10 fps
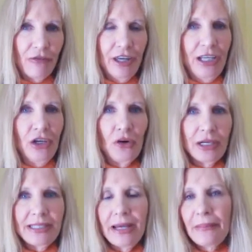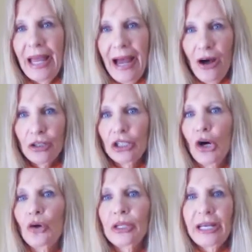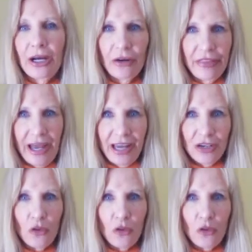that you're somehow lowlier than